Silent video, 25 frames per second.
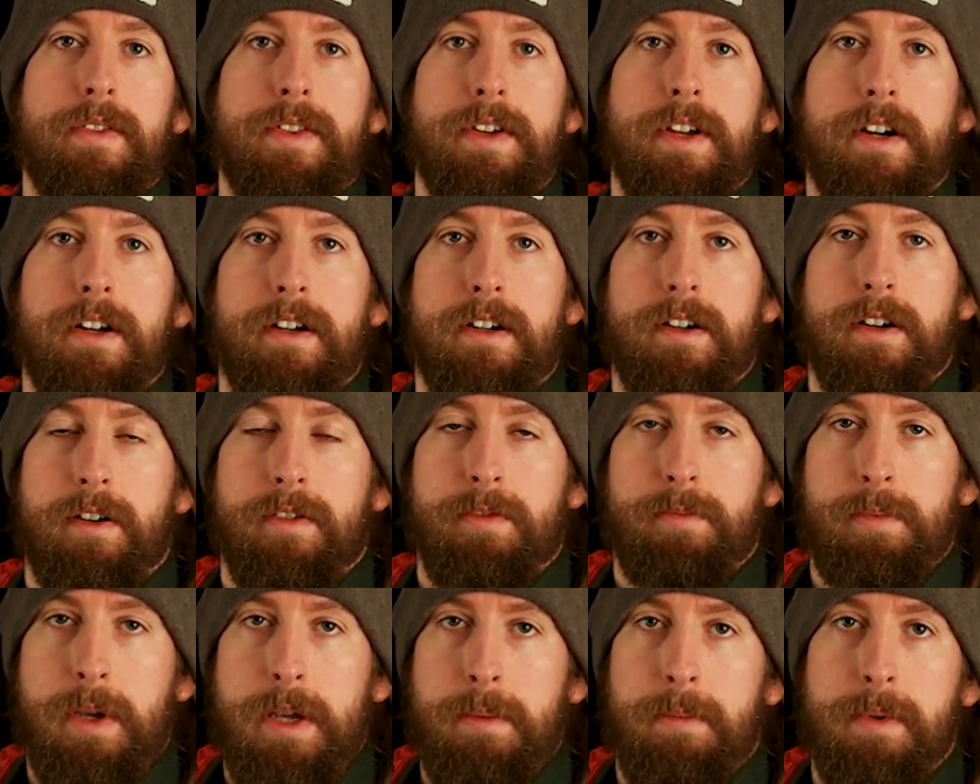there
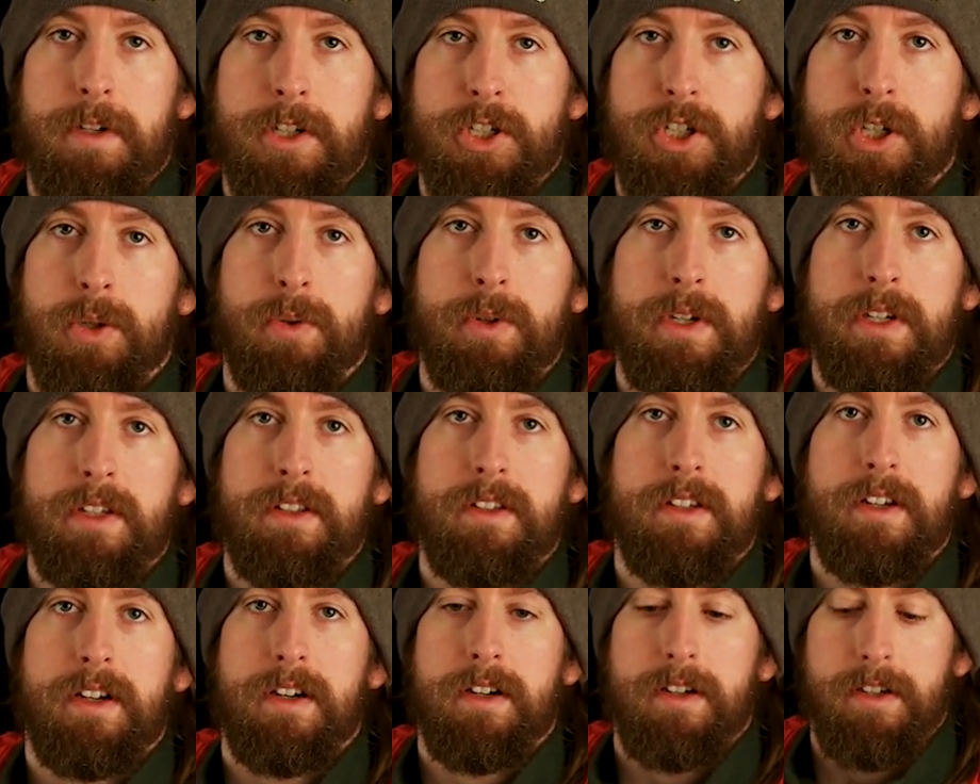of people showing
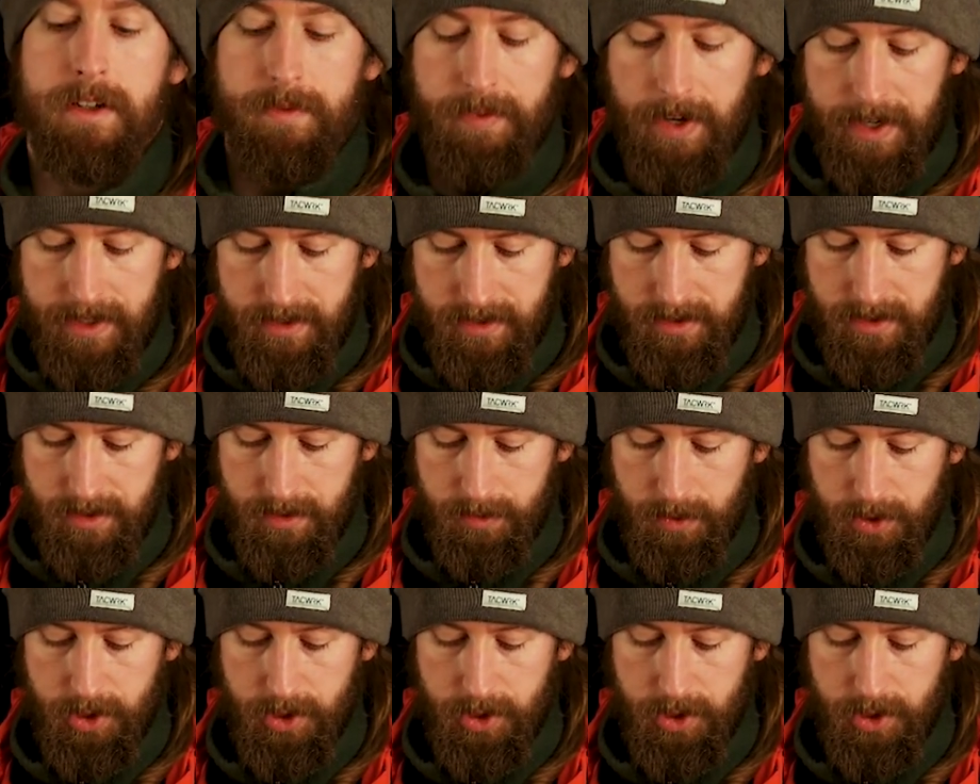their device